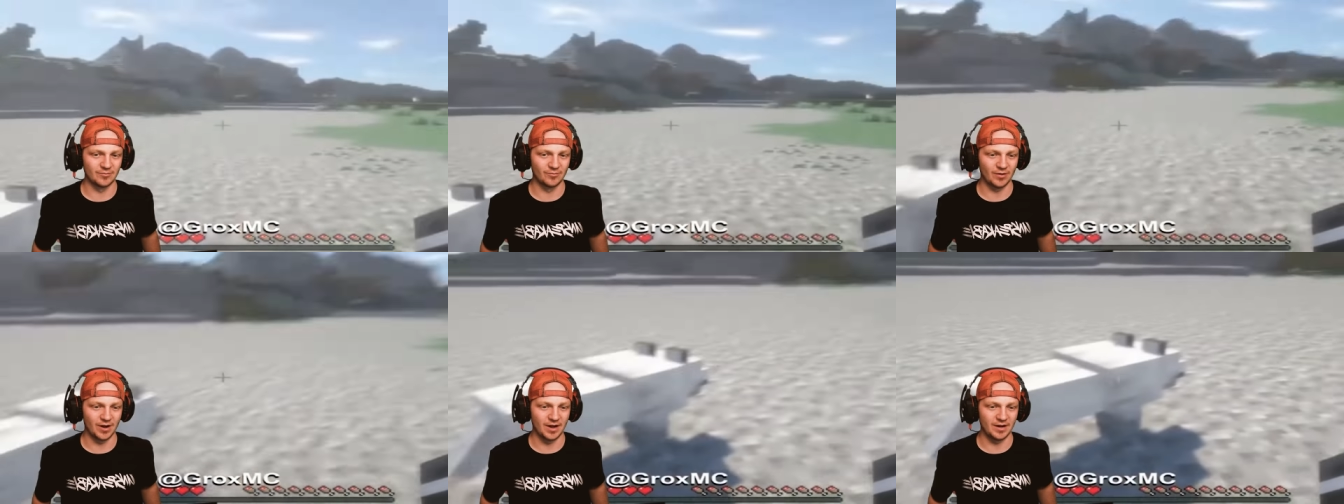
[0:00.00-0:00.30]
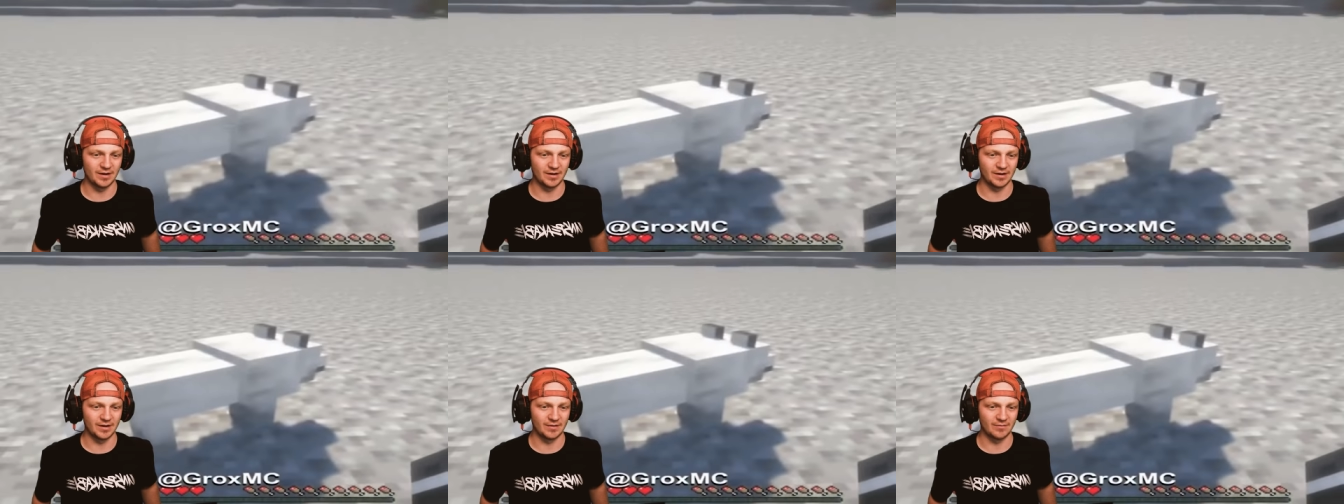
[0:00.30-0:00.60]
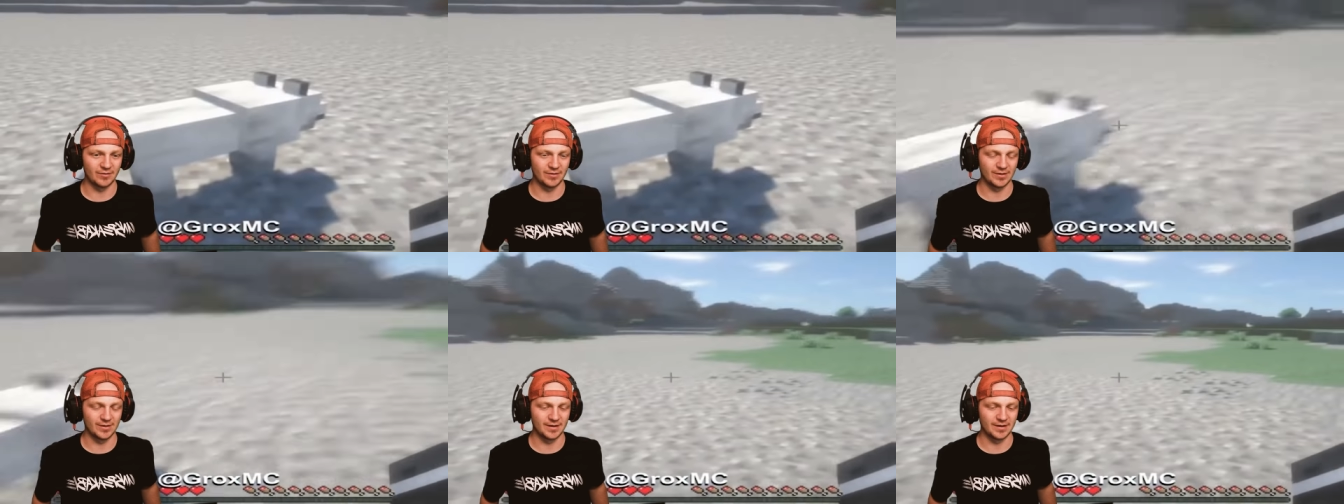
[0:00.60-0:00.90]
raining and
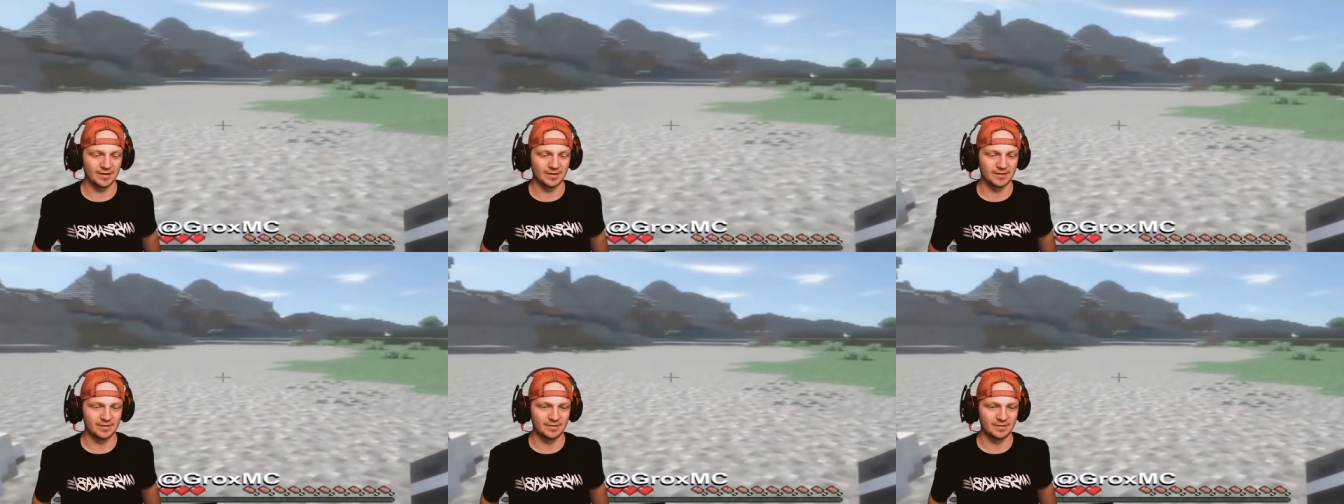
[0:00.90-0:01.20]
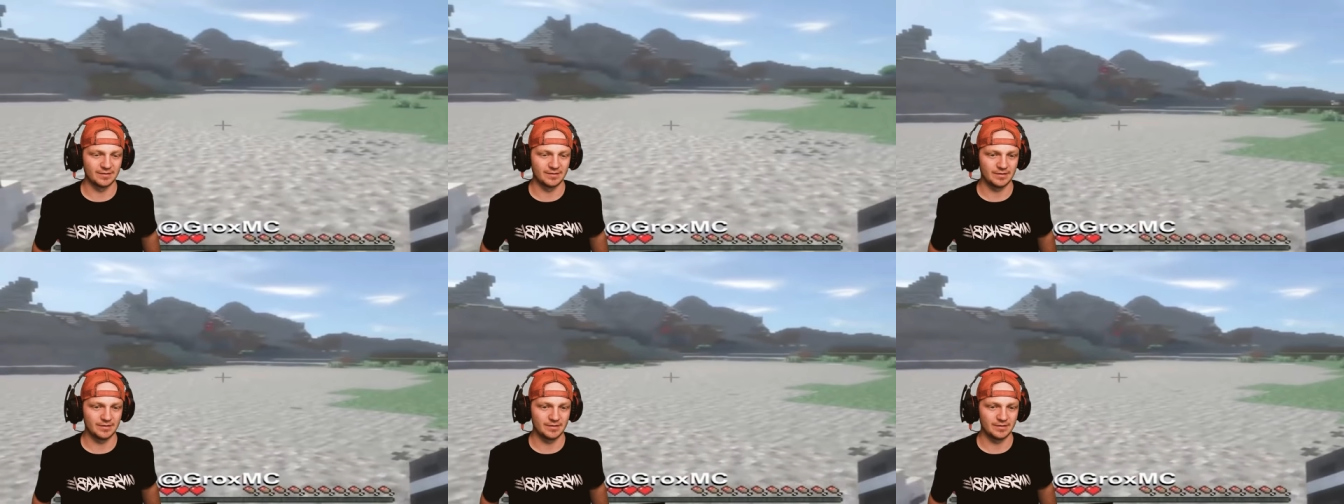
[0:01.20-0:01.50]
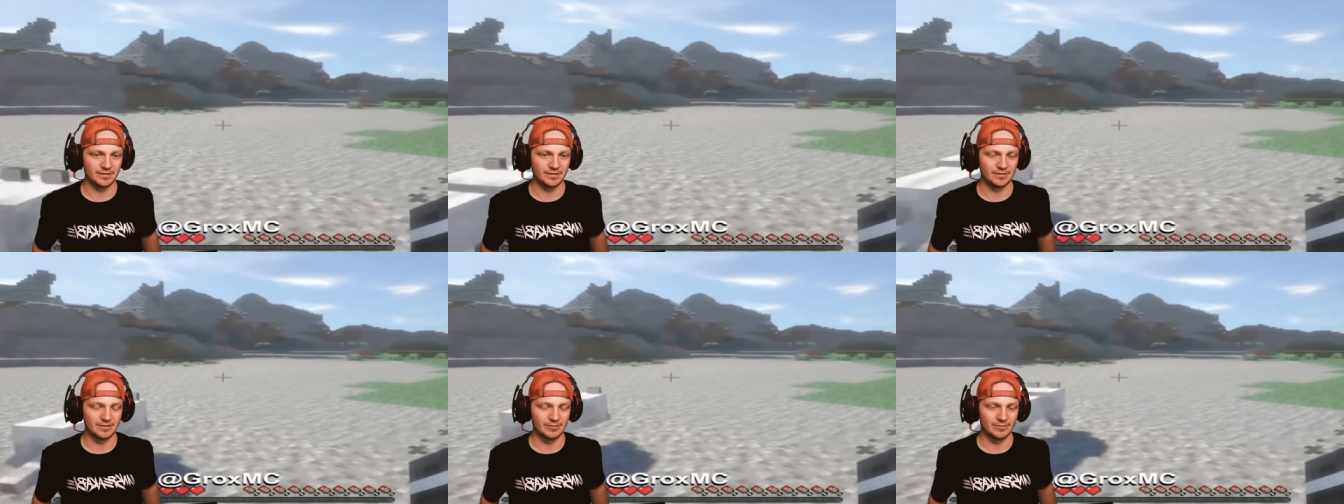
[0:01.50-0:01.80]
everything.
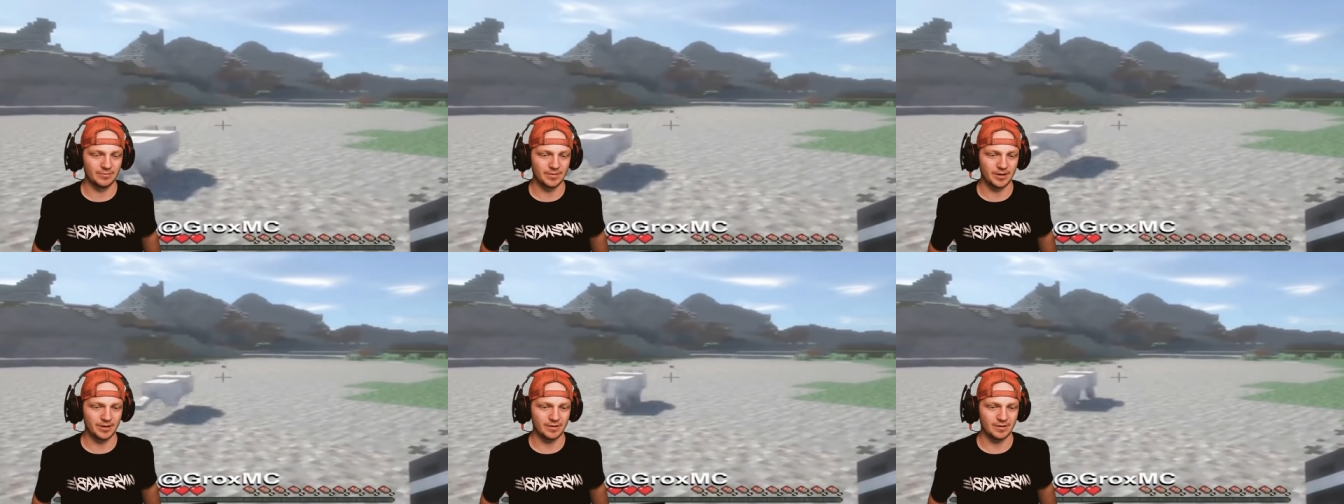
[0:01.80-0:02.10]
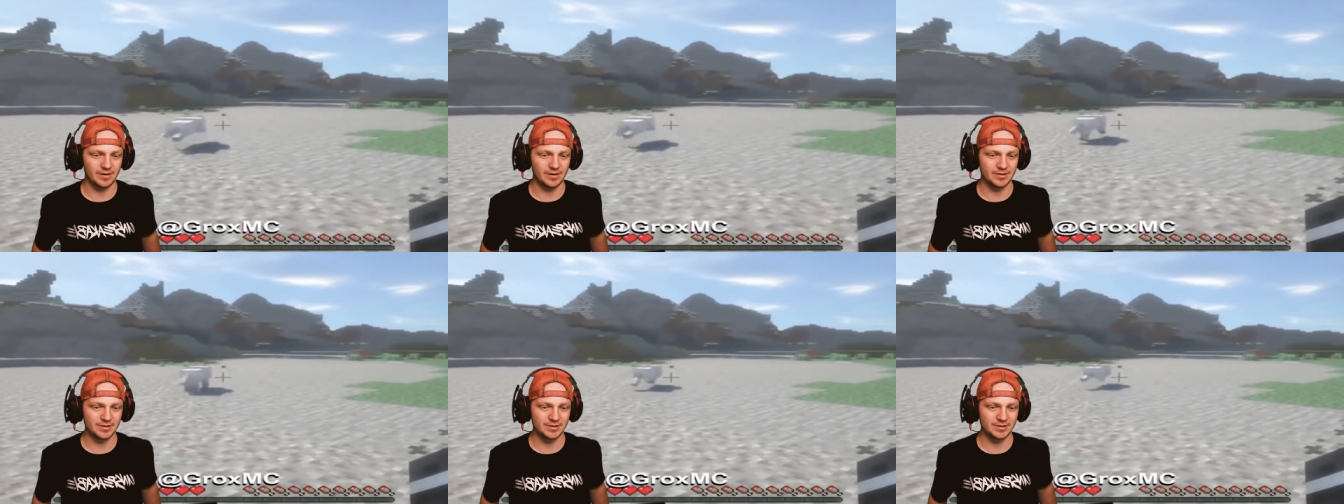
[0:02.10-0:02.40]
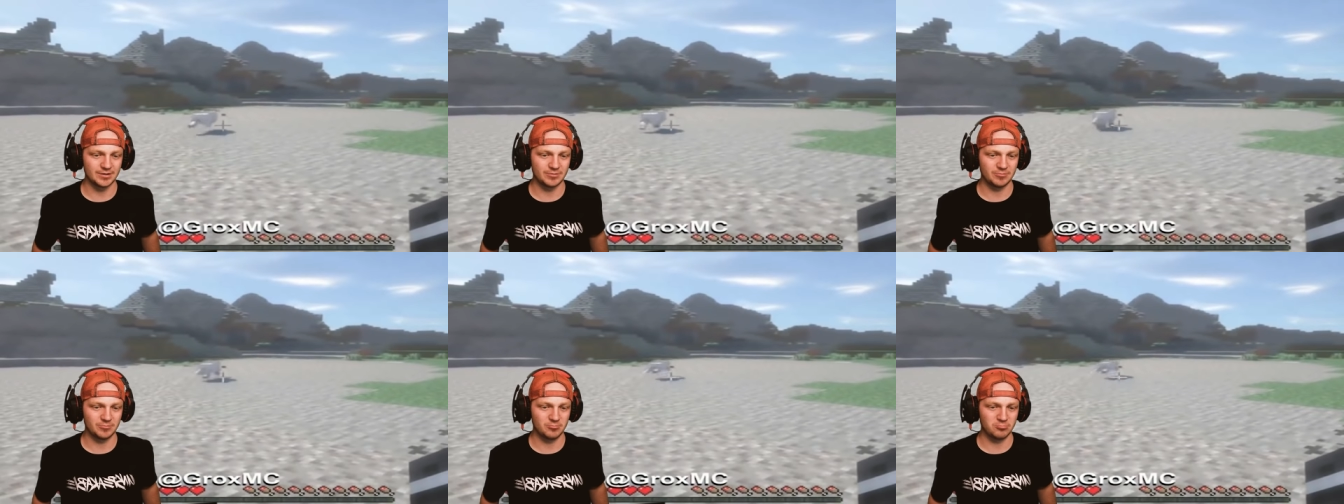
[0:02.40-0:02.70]
Oh my gosh.